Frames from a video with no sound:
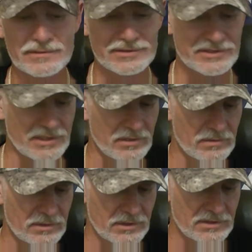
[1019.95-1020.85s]

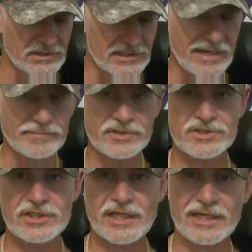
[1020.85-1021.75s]
So stop the
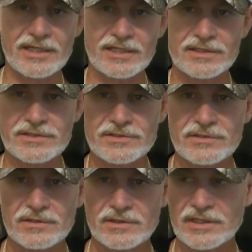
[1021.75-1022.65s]
shenanigans,
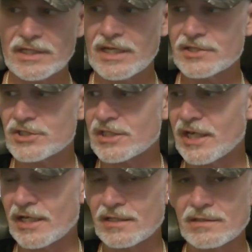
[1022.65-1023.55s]
get
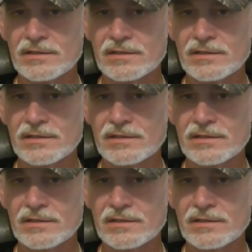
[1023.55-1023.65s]
educated,